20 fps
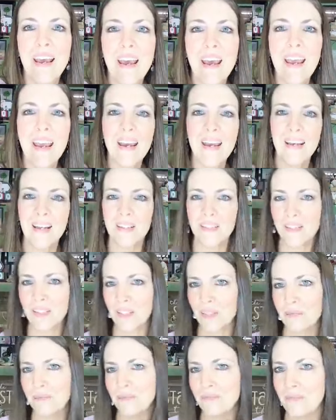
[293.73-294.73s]
And
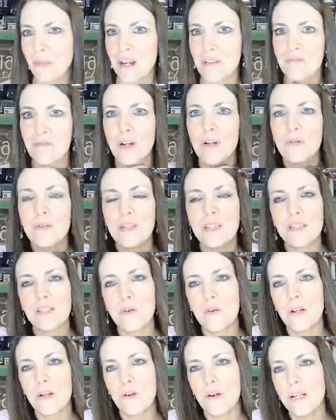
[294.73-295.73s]
my phone is
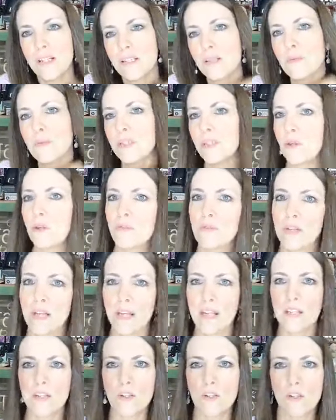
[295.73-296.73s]
going crazy with
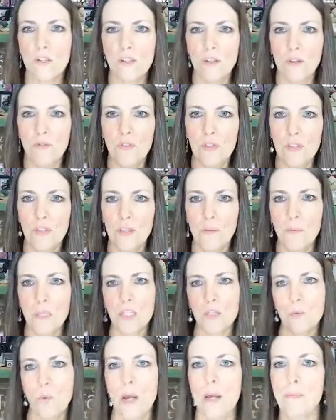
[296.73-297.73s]
notifications, so if you see me
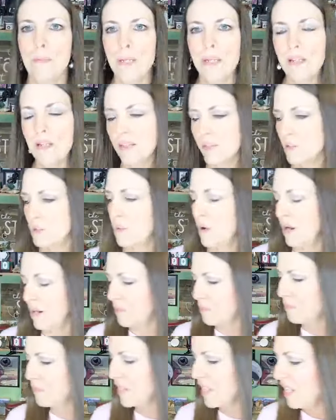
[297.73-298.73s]
swiping, that's why.
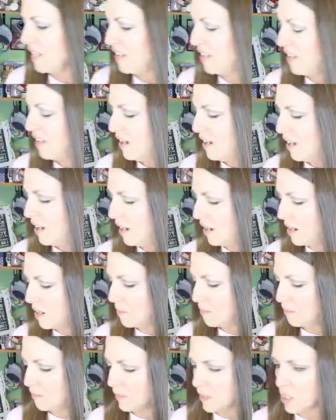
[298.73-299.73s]

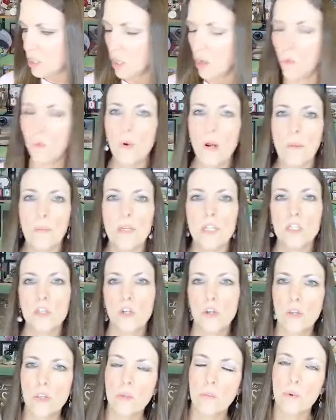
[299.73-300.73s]
So I'm going to
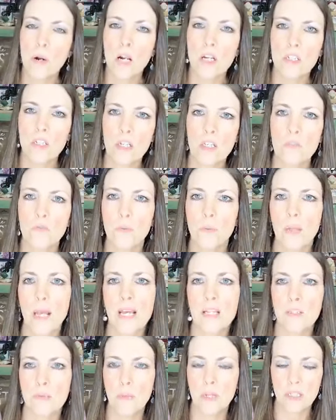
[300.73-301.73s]
show you the projects from
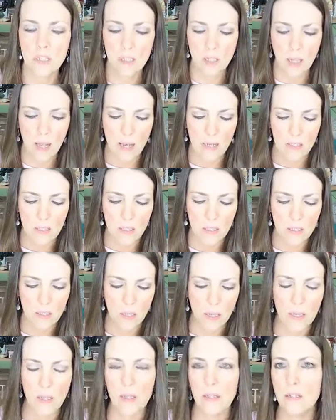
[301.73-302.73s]
last month's classes
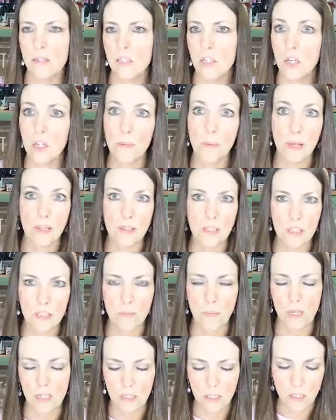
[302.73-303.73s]
and tell you about this
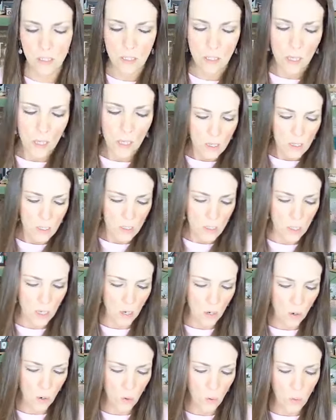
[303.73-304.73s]
month's.
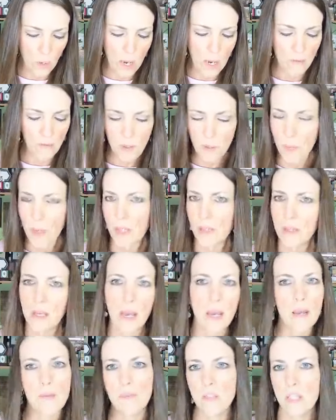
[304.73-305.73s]
So every month I
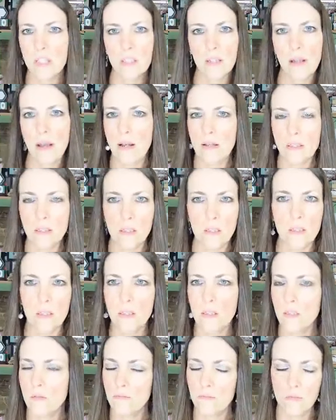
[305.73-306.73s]
have these
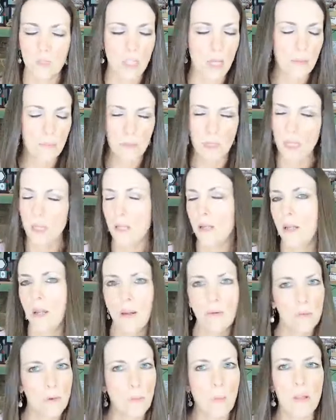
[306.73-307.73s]
classes, same thing
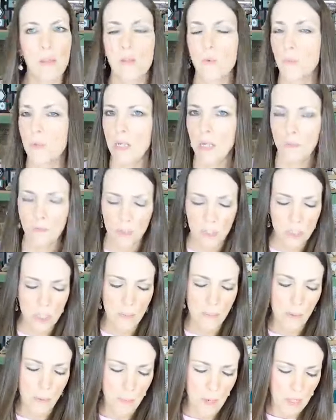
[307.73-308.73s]
every month. We never
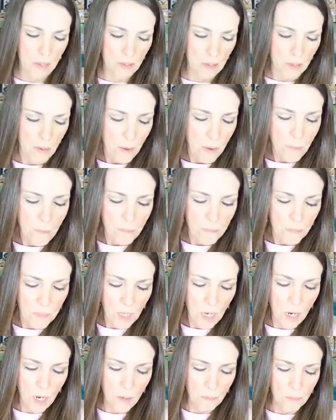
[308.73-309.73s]
skip a month.
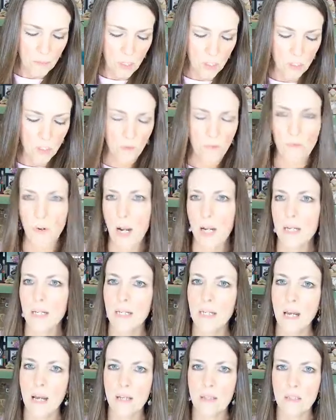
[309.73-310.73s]
There's a Friday
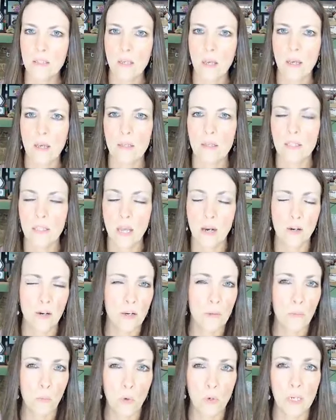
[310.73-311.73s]
night,
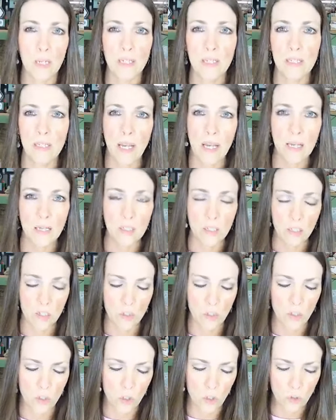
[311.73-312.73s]
Saturday morning date
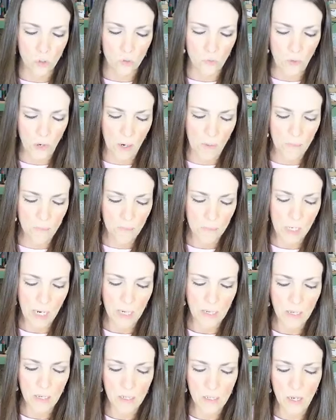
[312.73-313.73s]
to choose from,
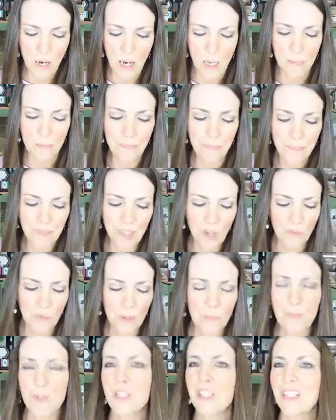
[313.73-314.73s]
date and time,
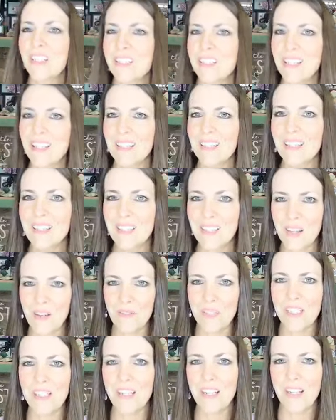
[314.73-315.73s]
November 16th and
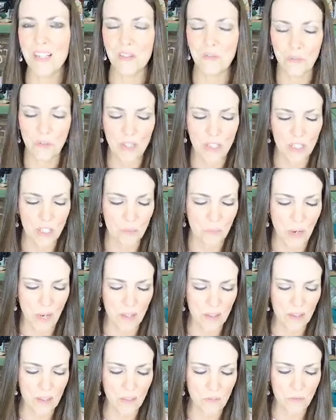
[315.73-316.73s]
17th for this
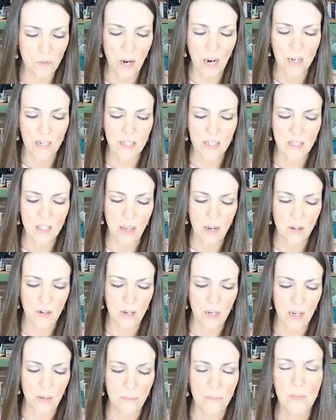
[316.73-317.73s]
month, Friday,
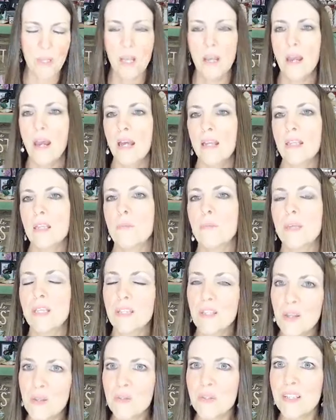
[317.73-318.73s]
Saturday, at the
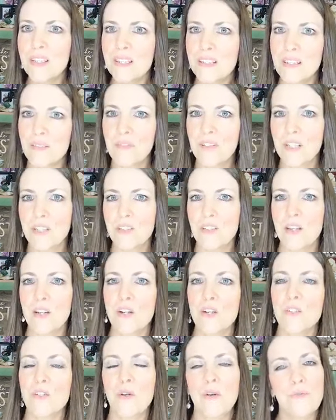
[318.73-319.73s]
Midlothian Civic
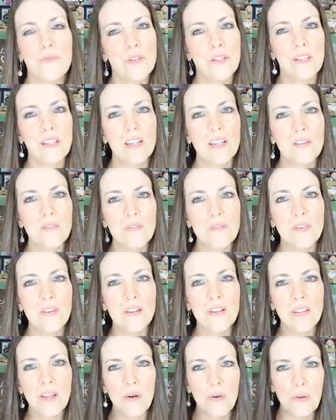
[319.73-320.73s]
Center. So if you live
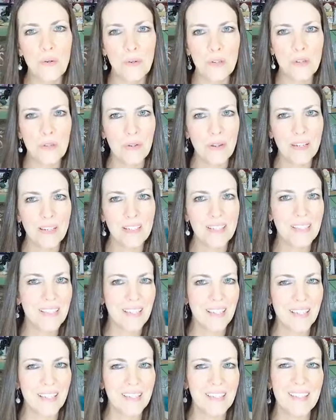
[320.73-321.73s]
local, you can
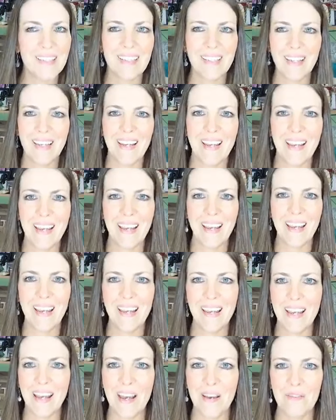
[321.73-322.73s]
attend.
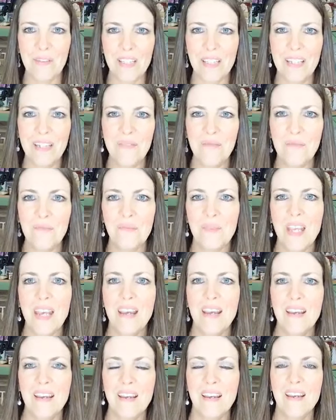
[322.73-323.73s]
Hey, Evelyn.
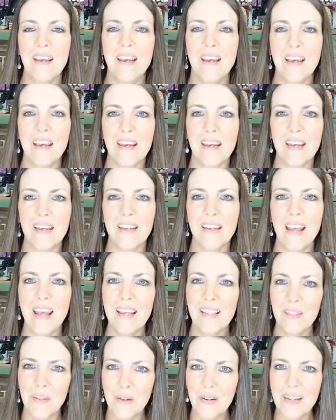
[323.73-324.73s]
And
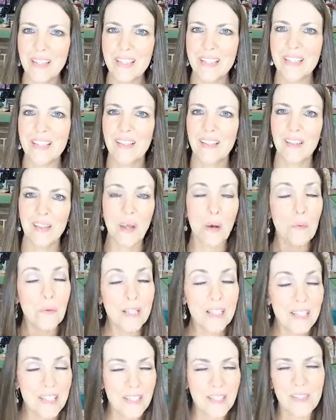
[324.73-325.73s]
hey,
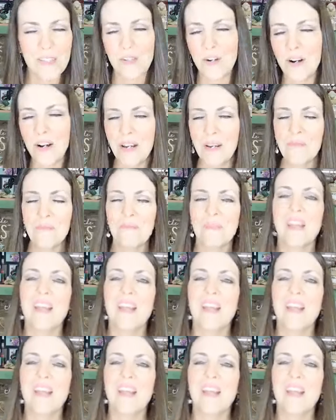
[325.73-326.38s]
Lois, sorry.